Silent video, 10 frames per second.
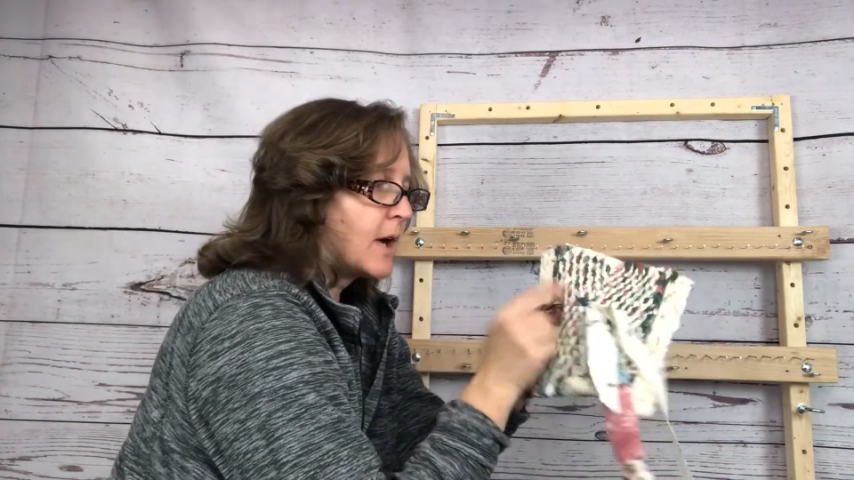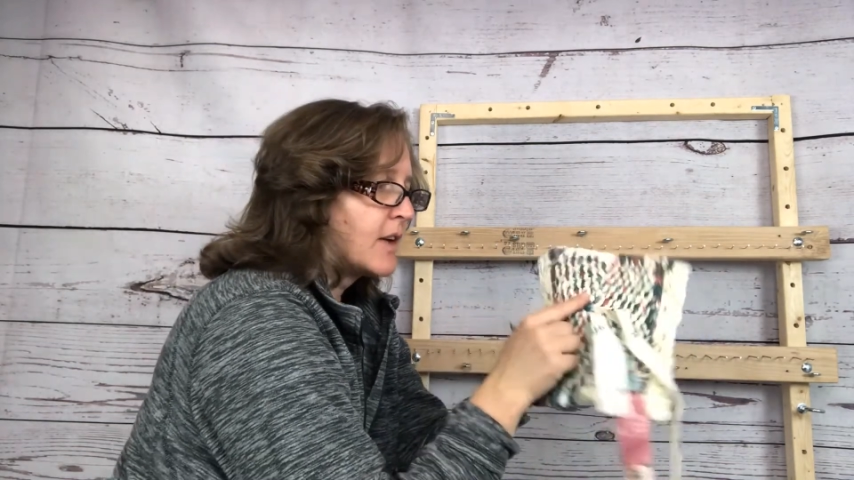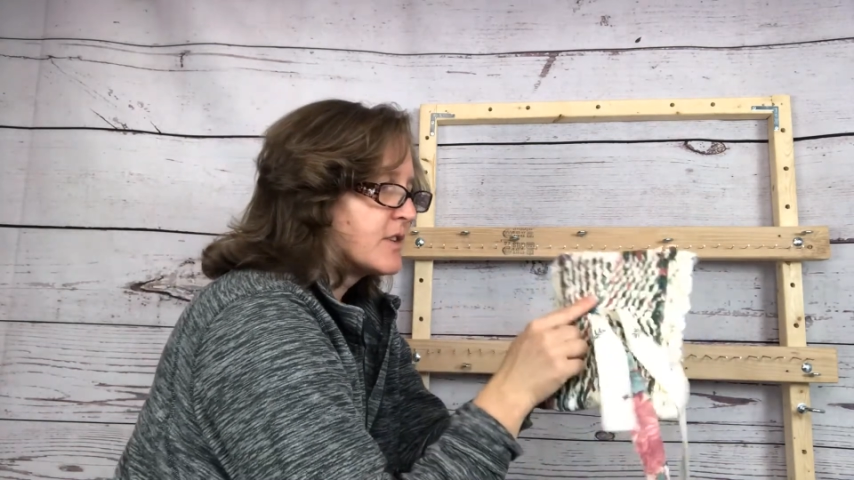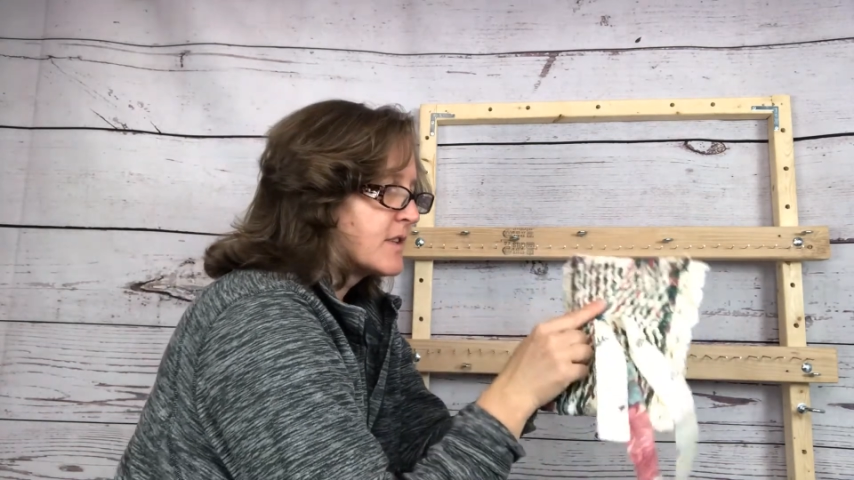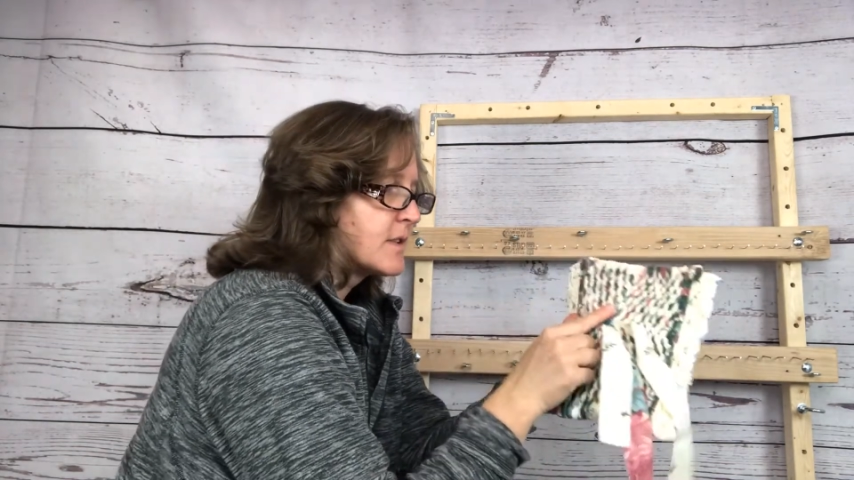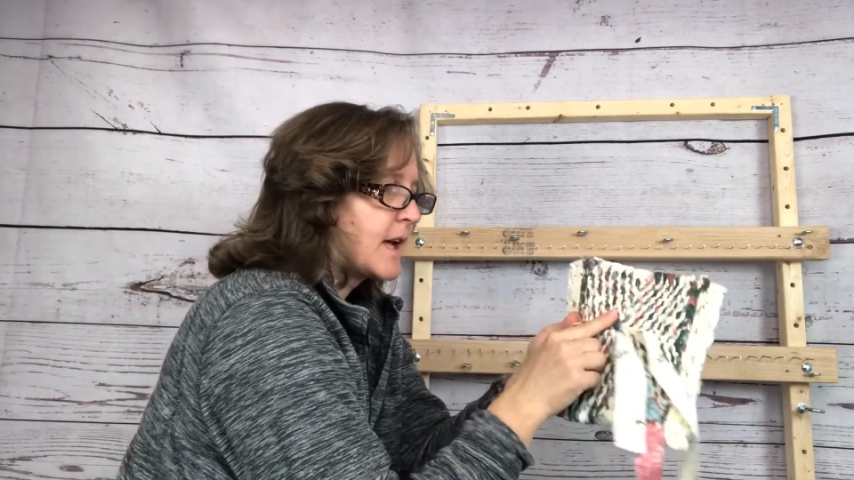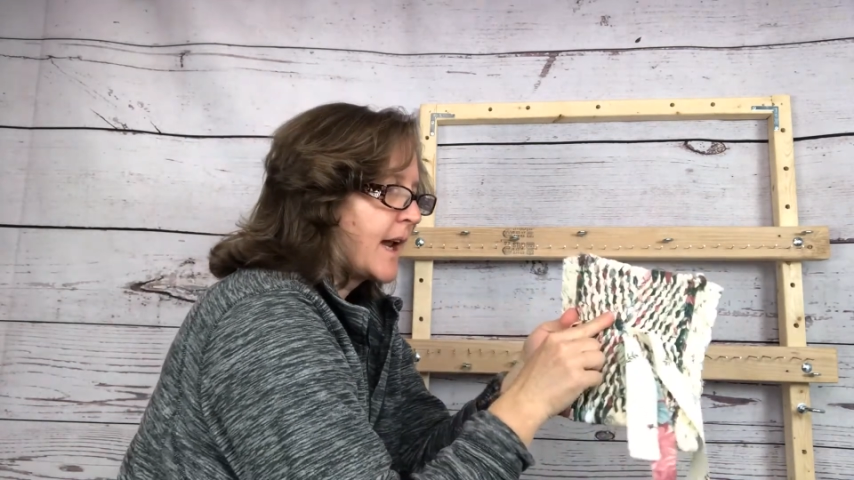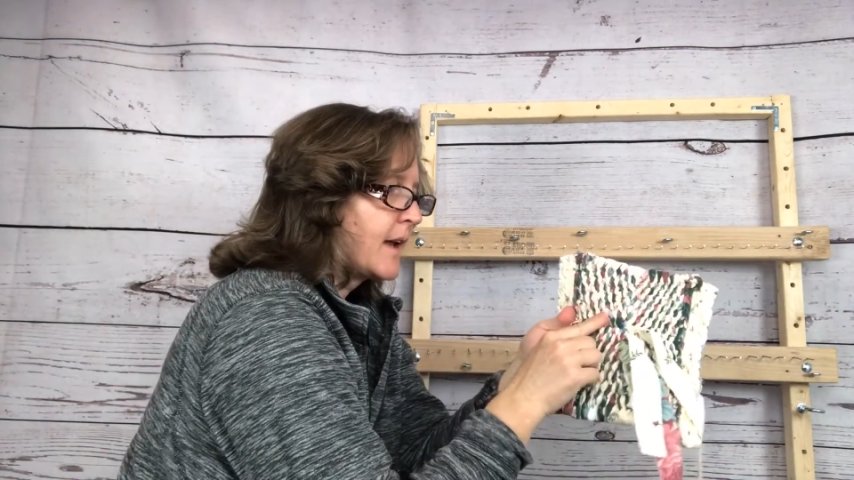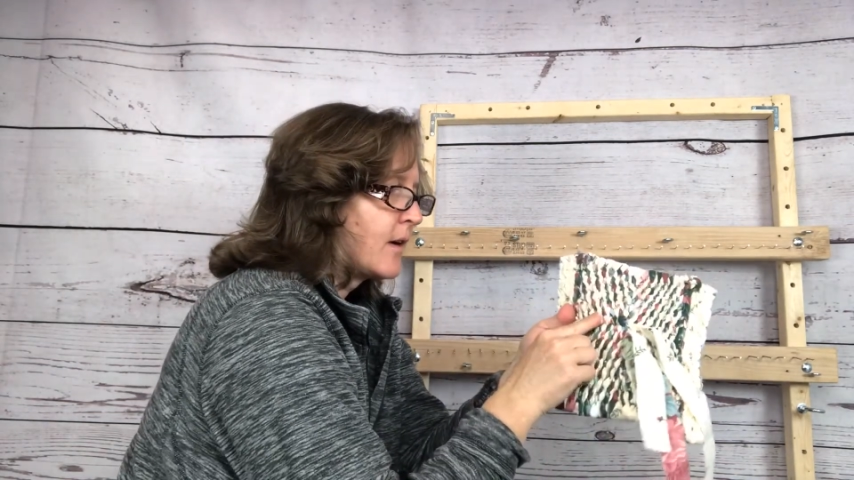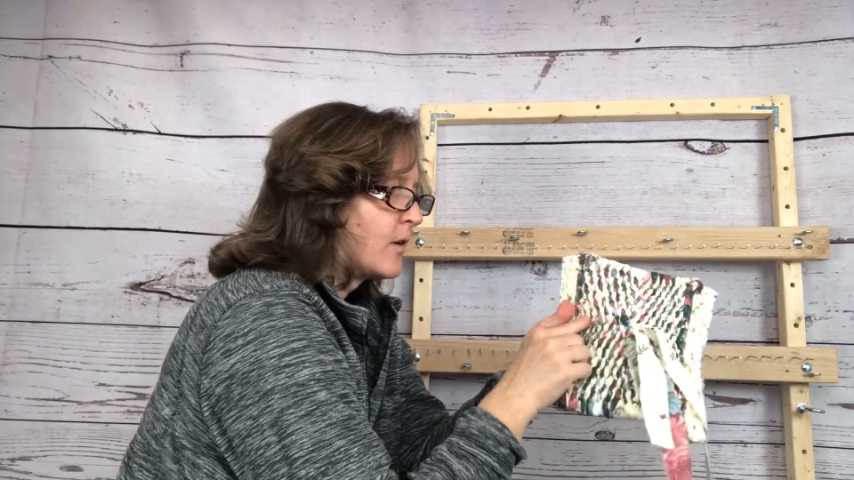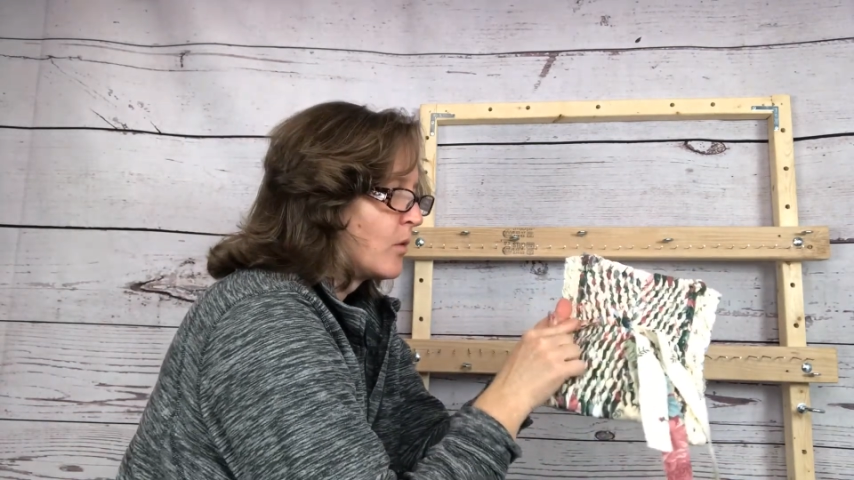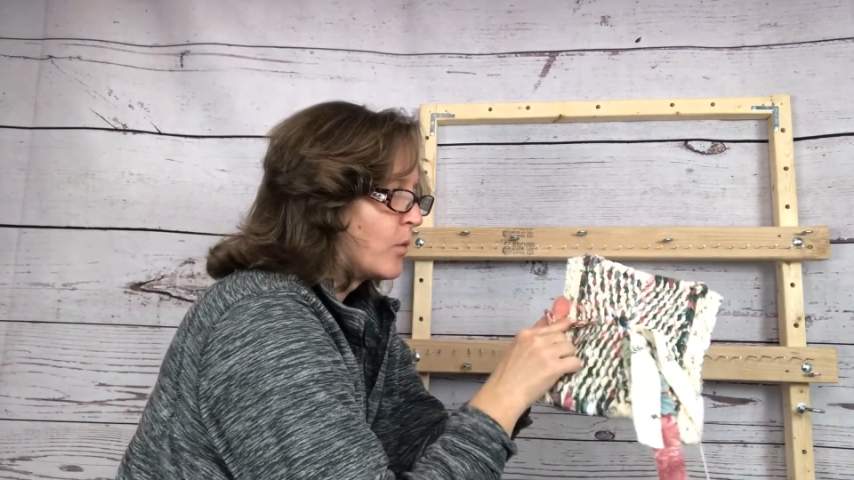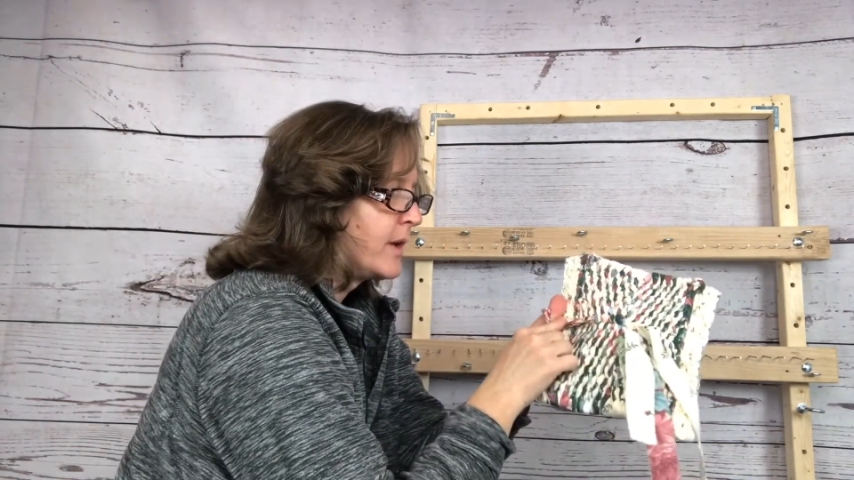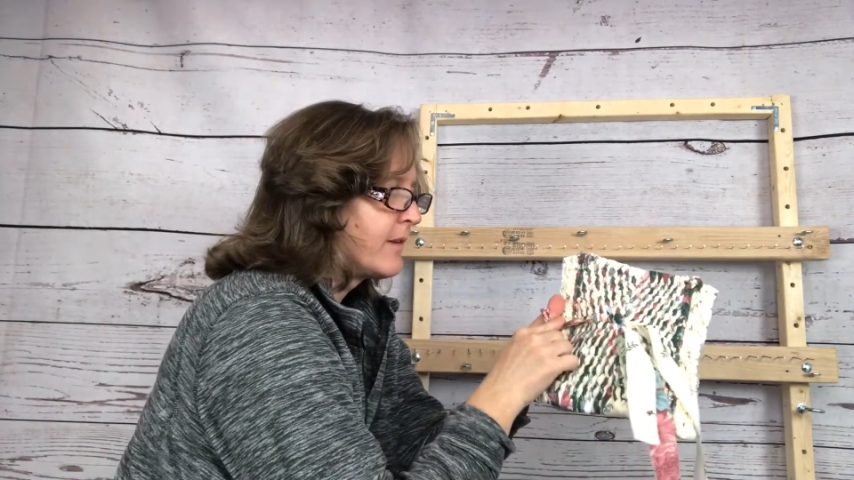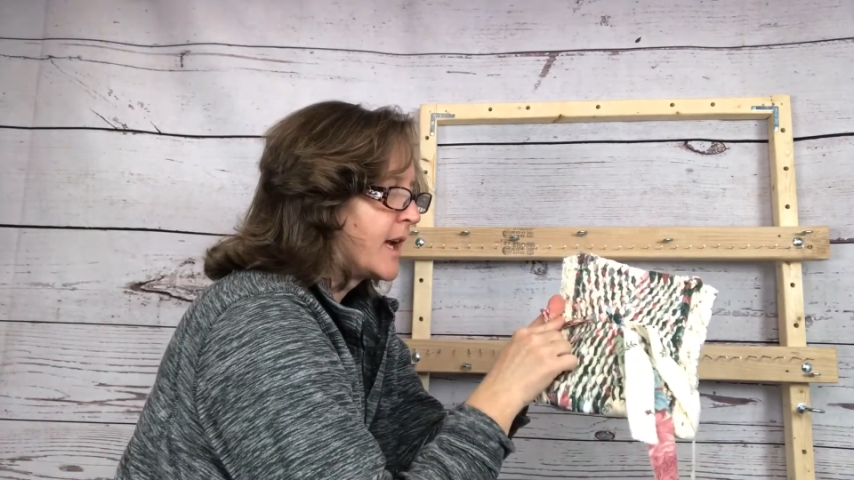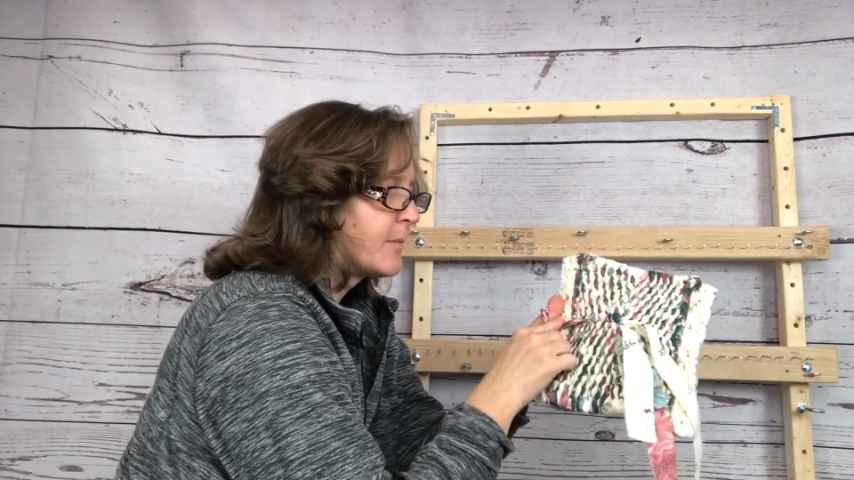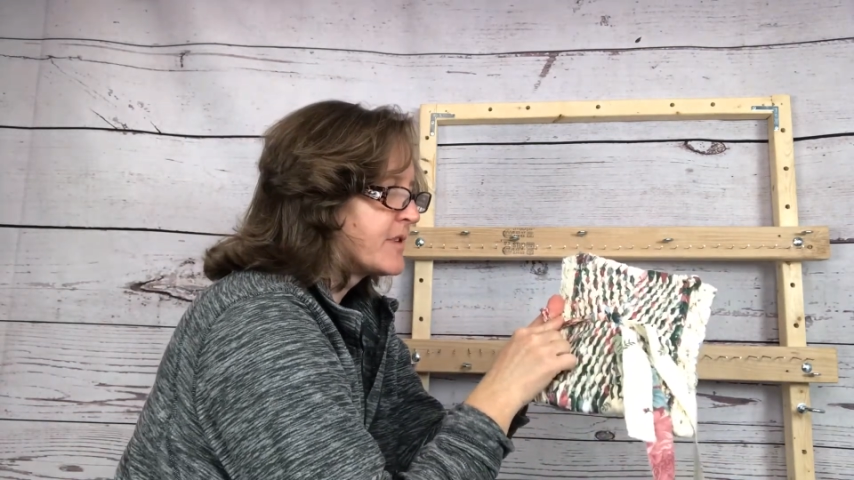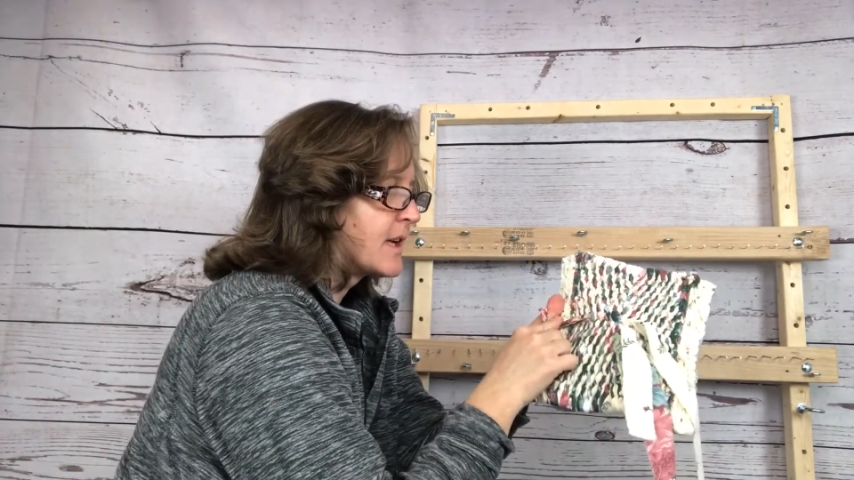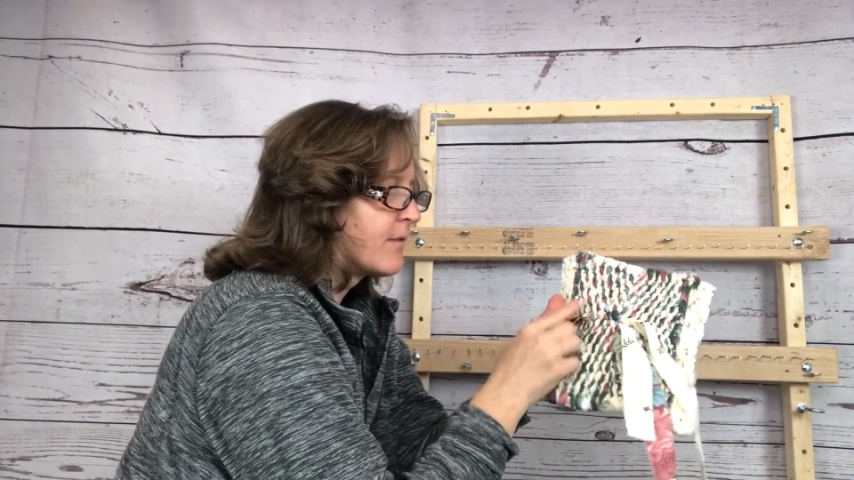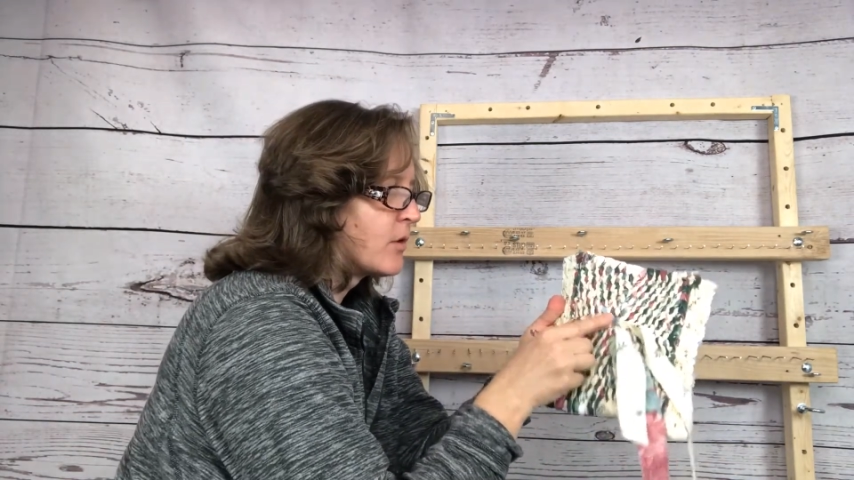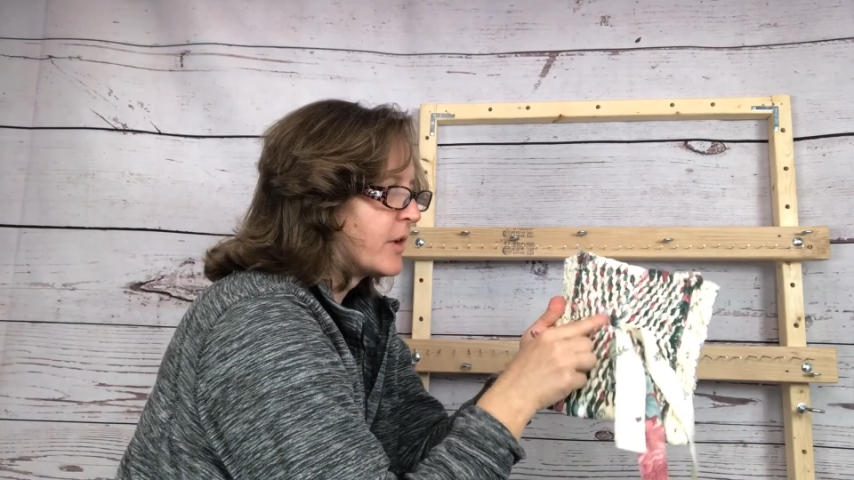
I'll just kind of weave it up several